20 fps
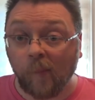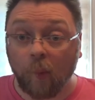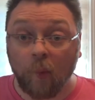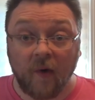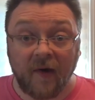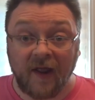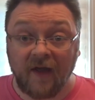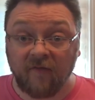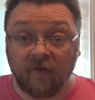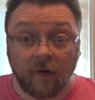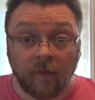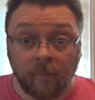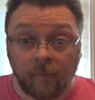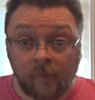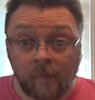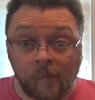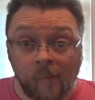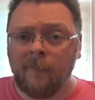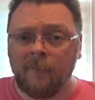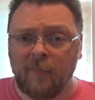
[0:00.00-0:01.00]
whatever.
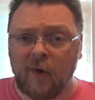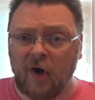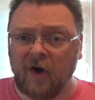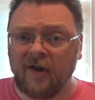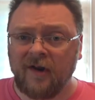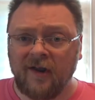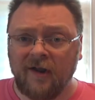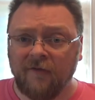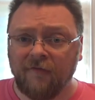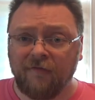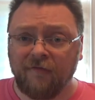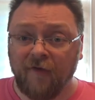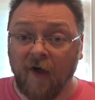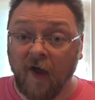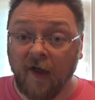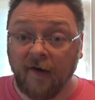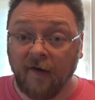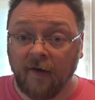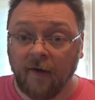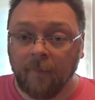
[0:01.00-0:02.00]
Marketing
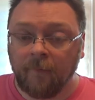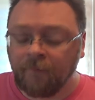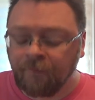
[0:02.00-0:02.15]
fun.